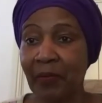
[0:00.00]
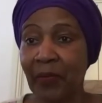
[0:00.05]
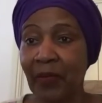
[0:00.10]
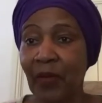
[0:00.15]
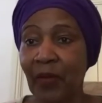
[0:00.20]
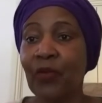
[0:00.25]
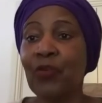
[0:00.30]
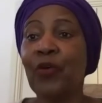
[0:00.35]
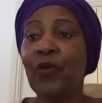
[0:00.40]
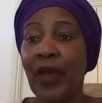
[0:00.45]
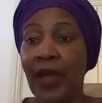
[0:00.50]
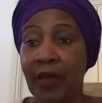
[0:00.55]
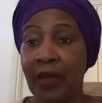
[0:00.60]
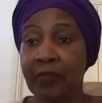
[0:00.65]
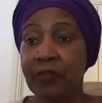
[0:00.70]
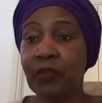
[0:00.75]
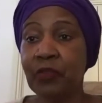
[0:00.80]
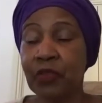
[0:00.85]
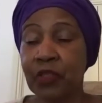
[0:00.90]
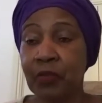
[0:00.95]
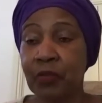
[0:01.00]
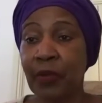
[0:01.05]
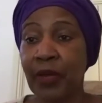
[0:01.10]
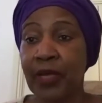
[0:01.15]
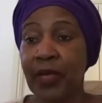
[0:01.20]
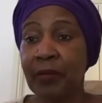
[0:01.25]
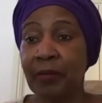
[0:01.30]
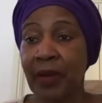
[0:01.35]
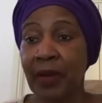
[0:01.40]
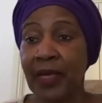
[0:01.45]
You have to
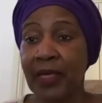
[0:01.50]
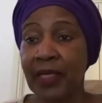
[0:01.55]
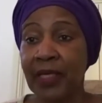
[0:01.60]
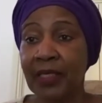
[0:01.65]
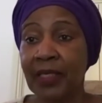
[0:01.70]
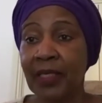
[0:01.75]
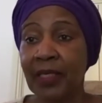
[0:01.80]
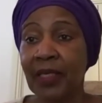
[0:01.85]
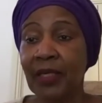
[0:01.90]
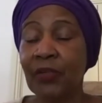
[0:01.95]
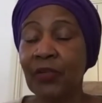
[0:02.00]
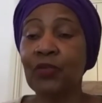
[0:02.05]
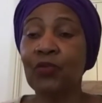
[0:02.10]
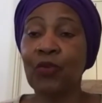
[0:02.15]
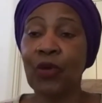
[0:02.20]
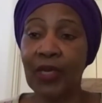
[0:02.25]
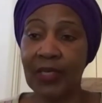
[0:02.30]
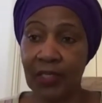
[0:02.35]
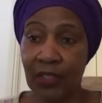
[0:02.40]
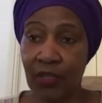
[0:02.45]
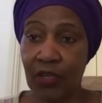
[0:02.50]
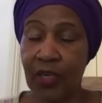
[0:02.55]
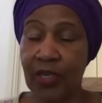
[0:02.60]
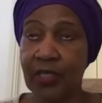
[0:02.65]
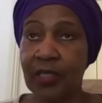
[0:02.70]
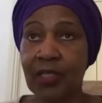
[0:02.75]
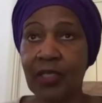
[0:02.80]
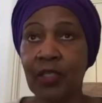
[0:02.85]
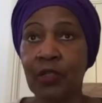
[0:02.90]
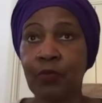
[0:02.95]
spend money to
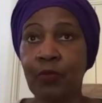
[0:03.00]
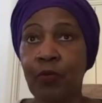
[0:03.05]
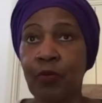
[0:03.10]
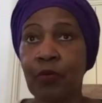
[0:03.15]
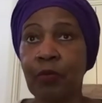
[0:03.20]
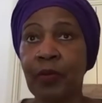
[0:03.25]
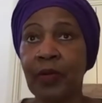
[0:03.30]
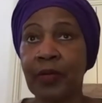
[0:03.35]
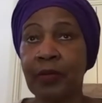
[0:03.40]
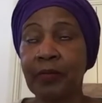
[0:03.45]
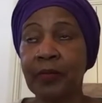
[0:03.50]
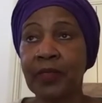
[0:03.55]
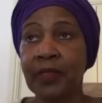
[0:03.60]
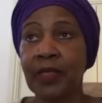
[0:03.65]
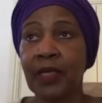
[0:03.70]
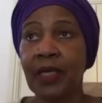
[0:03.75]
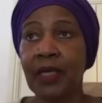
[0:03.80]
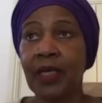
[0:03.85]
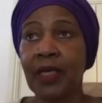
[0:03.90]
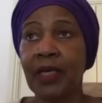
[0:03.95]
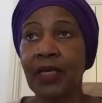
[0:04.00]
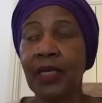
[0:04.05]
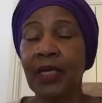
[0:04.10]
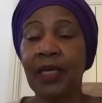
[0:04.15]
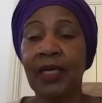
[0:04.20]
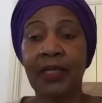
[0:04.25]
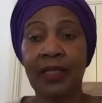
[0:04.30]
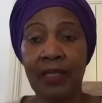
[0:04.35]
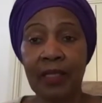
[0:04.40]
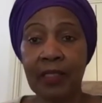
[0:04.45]
address these problems.
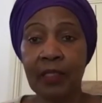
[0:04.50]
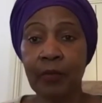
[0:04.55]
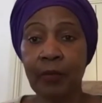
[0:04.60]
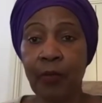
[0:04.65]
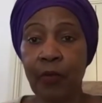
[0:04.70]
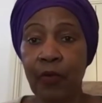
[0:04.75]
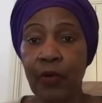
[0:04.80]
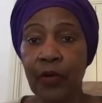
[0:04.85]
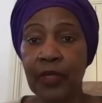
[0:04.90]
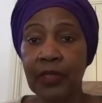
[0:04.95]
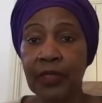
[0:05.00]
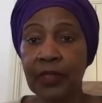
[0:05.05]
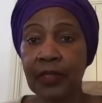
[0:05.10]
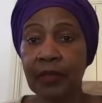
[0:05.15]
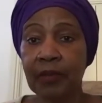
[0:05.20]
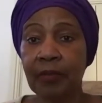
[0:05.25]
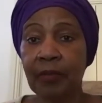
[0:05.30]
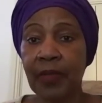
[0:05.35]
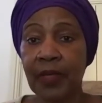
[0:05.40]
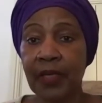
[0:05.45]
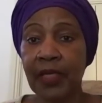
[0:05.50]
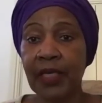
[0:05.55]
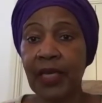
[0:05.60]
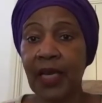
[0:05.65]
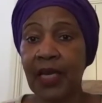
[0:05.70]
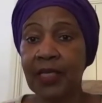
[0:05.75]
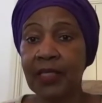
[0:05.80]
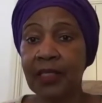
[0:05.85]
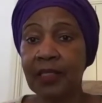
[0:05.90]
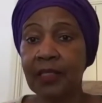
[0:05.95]
At this point, many
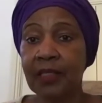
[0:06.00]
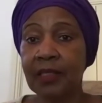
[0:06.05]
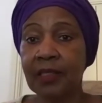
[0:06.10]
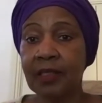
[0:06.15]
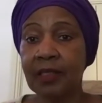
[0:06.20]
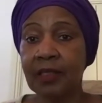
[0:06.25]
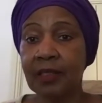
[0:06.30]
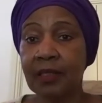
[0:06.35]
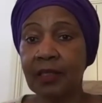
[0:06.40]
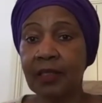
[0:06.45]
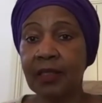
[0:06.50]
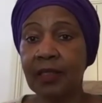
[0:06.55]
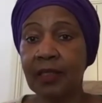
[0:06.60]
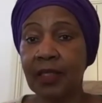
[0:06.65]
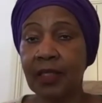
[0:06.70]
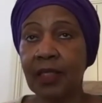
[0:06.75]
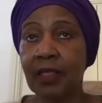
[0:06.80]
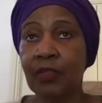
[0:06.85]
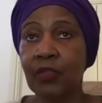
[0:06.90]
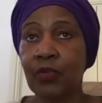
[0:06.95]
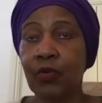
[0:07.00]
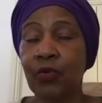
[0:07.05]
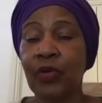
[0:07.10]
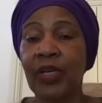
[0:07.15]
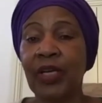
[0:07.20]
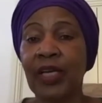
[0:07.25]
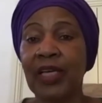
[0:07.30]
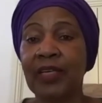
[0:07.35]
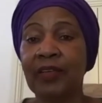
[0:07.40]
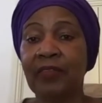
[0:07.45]
countries still
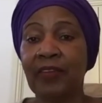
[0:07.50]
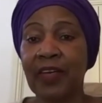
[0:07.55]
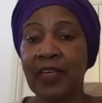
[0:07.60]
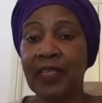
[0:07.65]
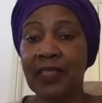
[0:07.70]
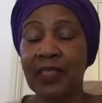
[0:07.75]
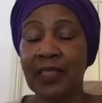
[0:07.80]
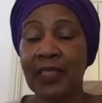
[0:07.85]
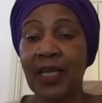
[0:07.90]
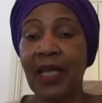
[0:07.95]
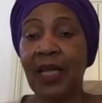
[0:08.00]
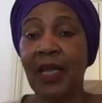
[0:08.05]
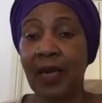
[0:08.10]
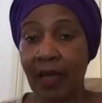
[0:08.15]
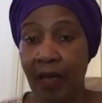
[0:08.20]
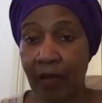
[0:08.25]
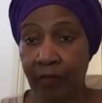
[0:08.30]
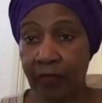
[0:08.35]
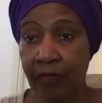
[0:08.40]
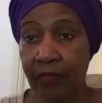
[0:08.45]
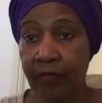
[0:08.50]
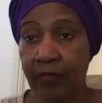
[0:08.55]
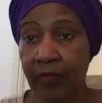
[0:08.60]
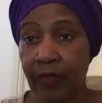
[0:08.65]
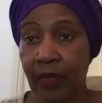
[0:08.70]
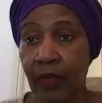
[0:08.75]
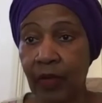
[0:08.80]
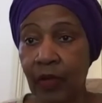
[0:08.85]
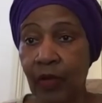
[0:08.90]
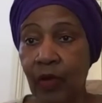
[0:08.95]
don't invest enough
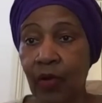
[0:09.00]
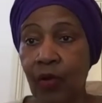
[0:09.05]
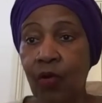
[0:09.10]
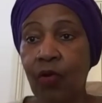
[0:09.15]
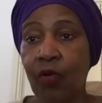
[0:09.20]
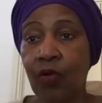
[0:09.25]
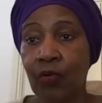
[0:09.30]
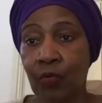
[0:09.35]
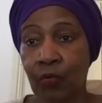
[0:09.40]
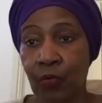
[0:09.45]
on